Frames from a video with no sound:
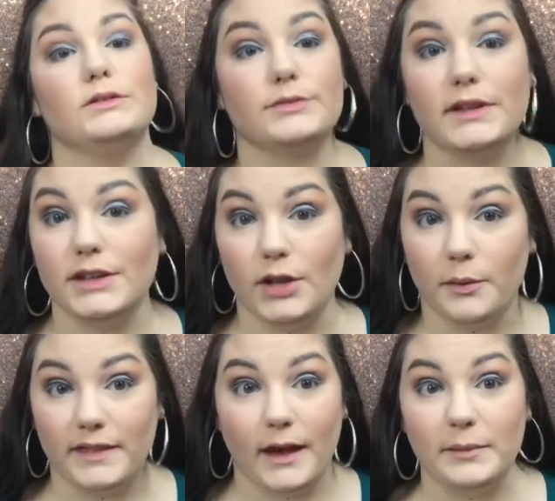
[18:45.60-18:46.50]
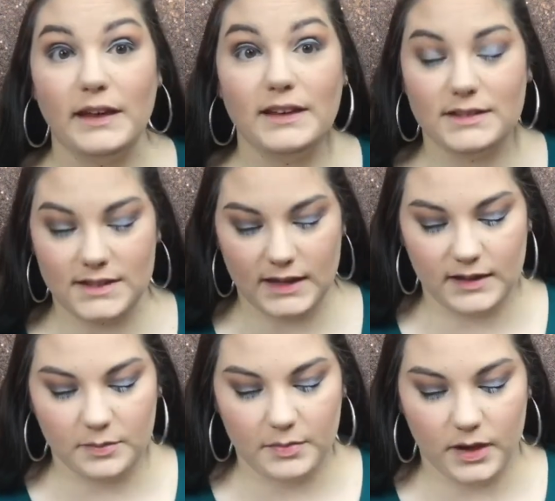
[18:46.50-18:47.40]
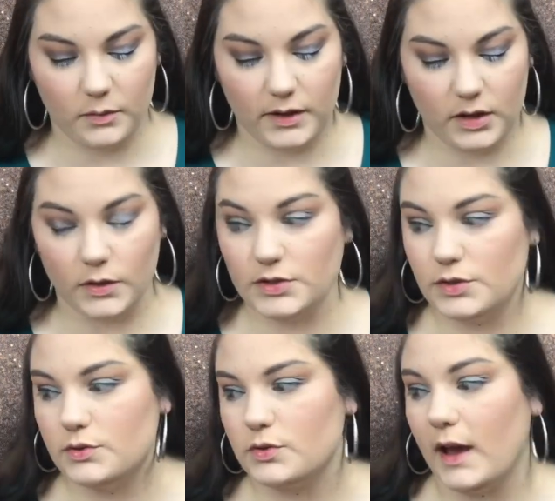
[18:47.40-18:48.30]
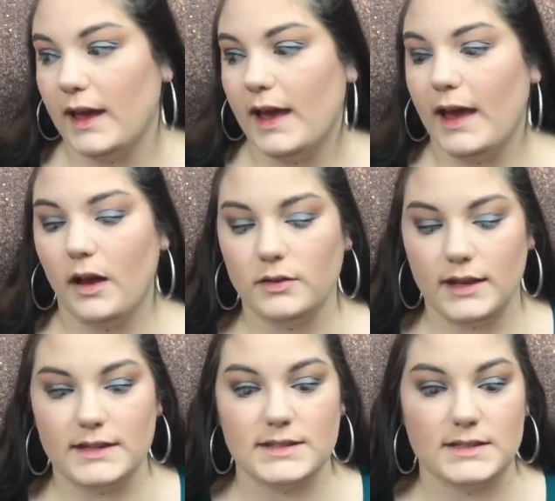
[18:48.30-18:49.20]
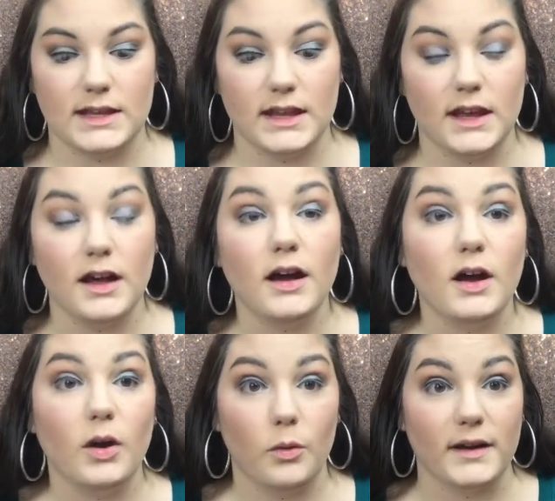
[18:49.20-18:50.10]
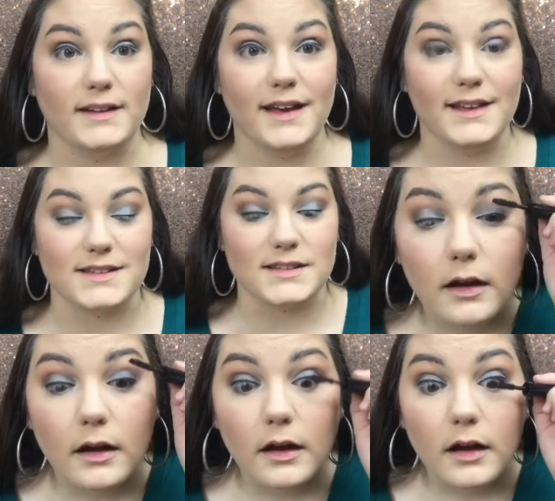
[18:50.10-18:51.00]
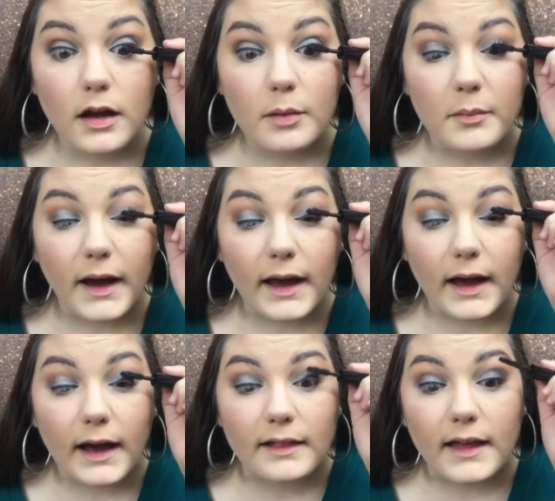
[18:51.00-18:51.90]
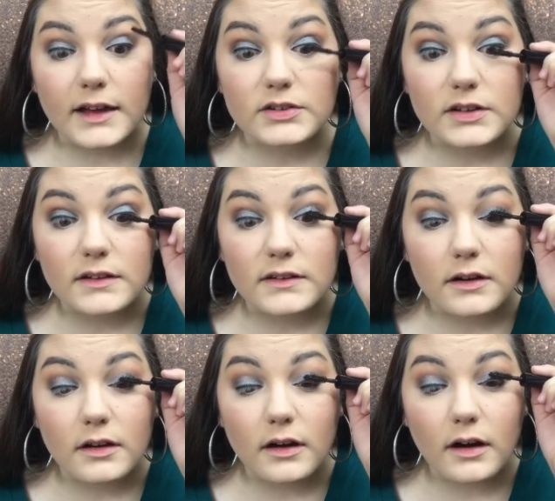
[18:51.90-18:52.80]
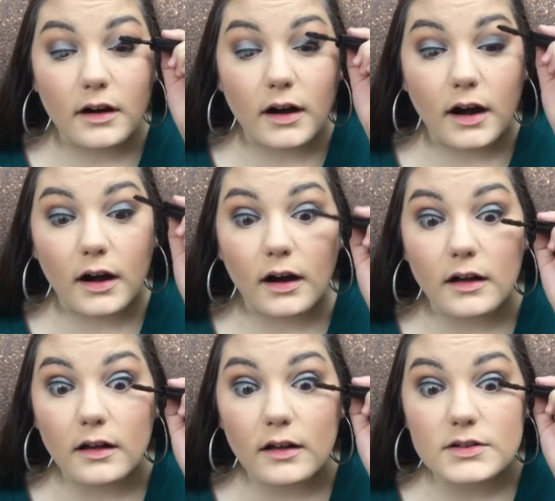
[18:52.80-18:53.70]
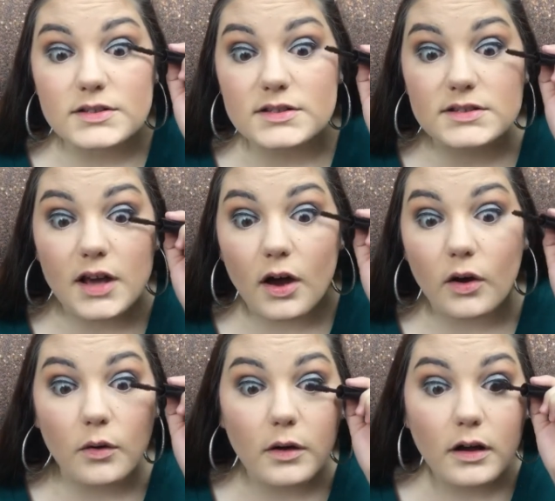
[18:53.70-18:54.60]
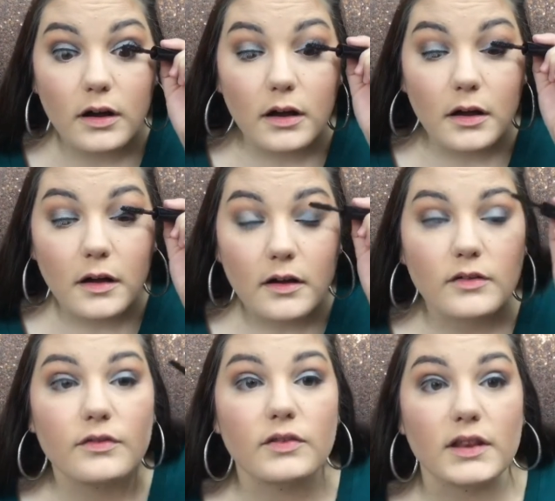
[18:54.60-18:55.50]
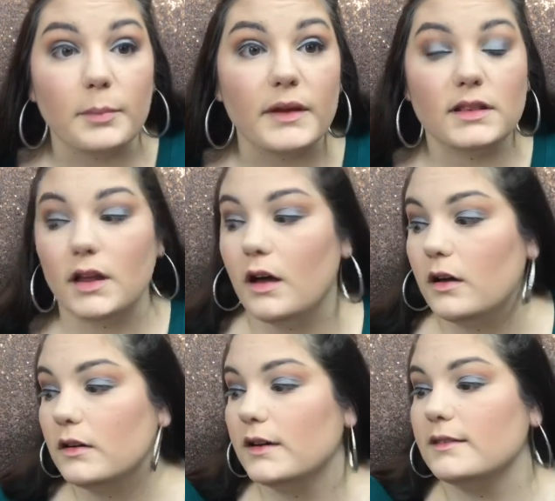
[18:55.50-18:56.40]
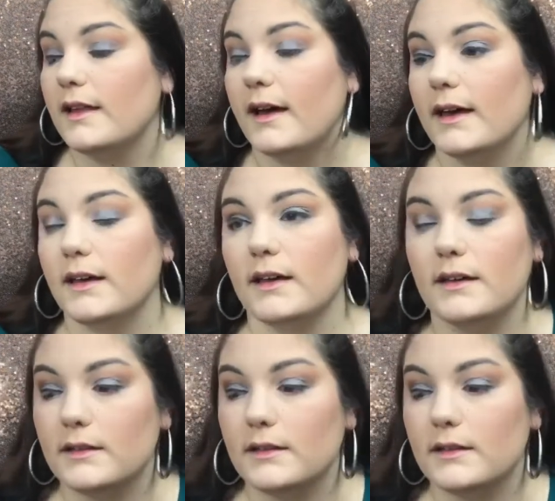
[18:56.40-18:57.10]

really know what that means, but we are going to try it out and see what it does. My eyelashes are so flippin' long, like